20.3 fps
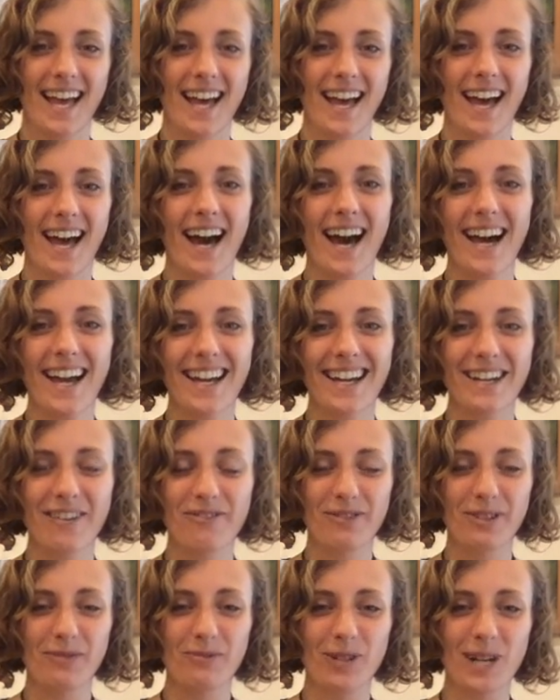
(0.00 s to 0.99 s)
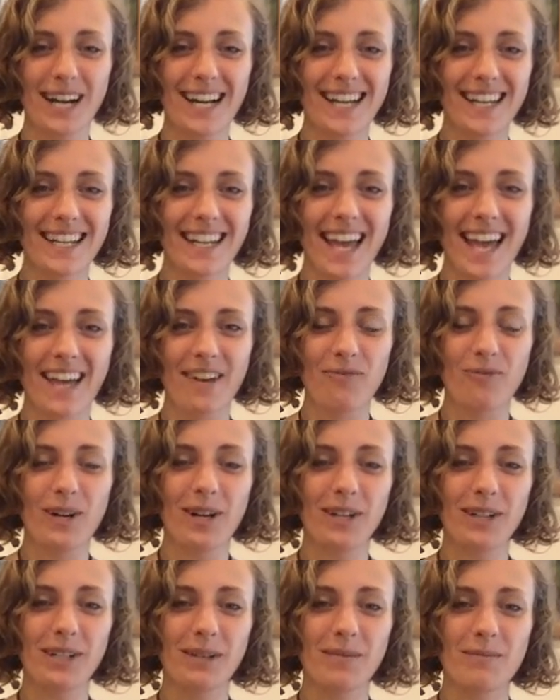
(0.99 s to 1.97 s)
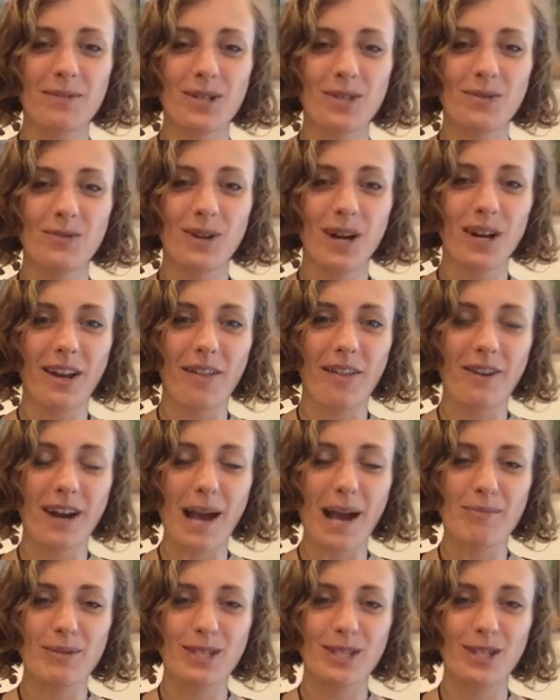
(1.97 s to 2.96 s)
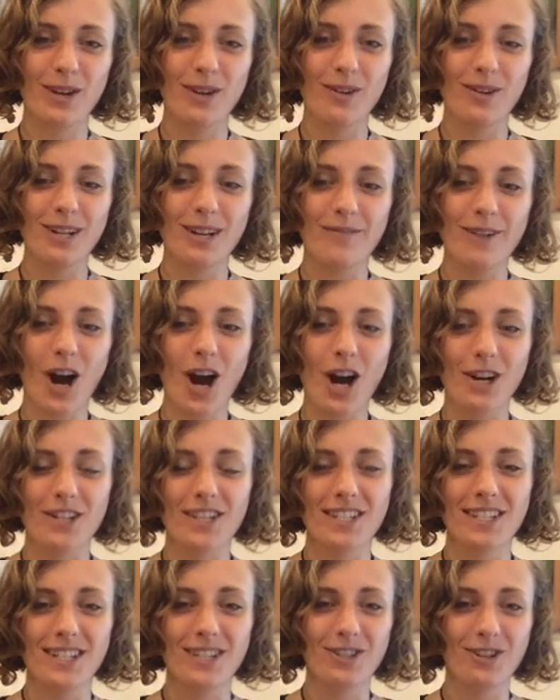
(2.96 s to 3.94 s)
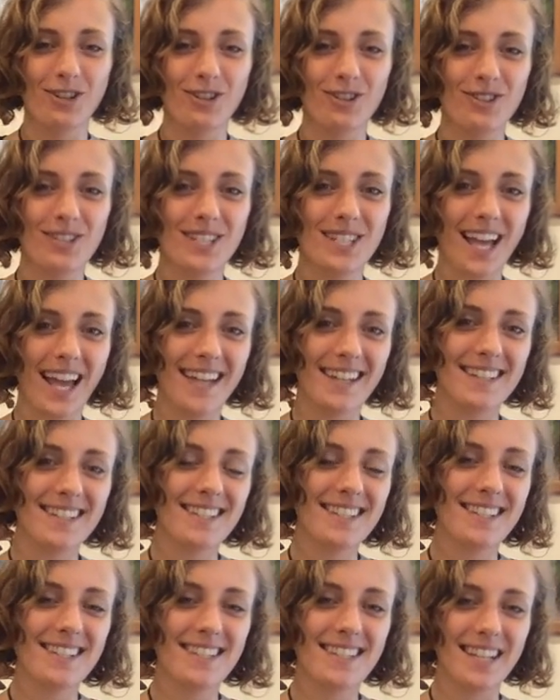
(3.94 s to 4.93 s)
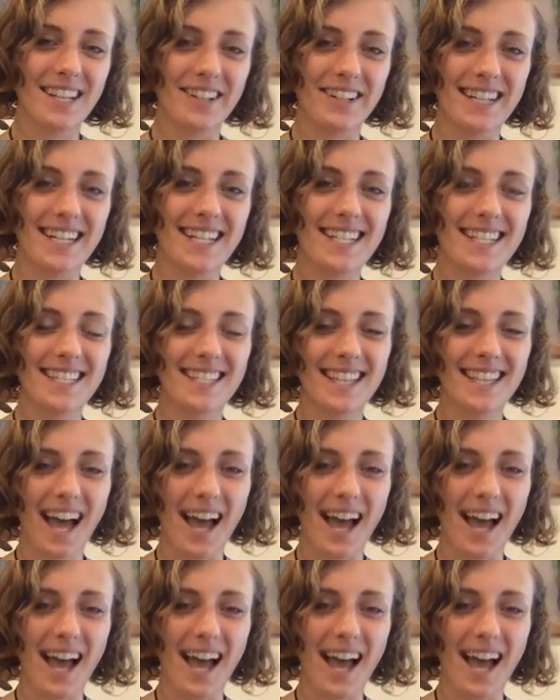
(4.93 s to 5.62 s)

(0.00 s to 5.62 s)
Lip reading: Hi everyone, and welcome to another episode of our Sea Turtle Science series.